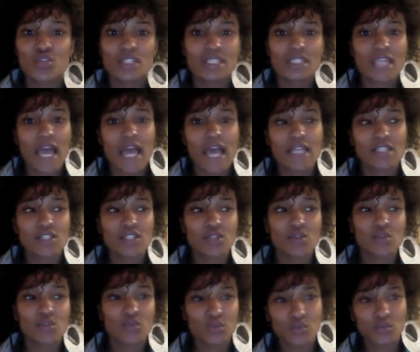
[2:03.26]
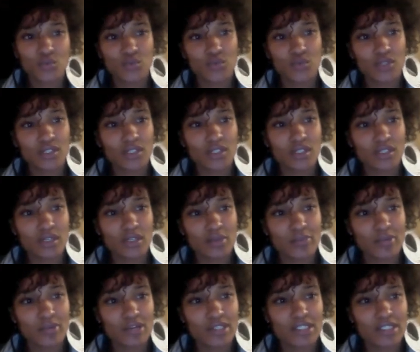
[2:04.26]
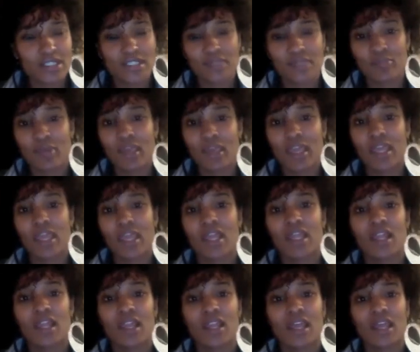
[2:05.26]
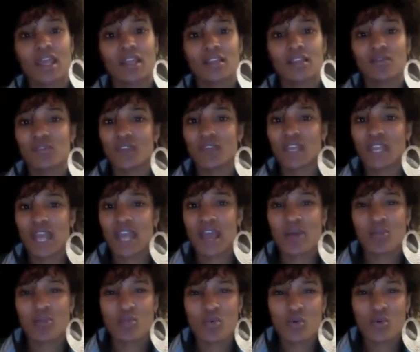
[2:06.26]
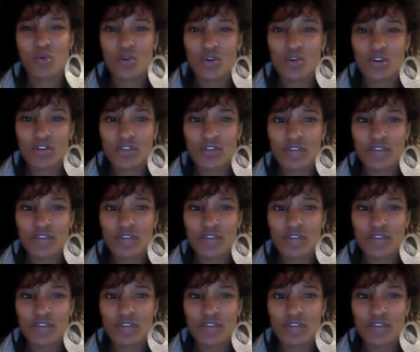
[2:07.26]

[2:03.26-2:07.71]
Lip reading: not to participate in like the Vietnam War?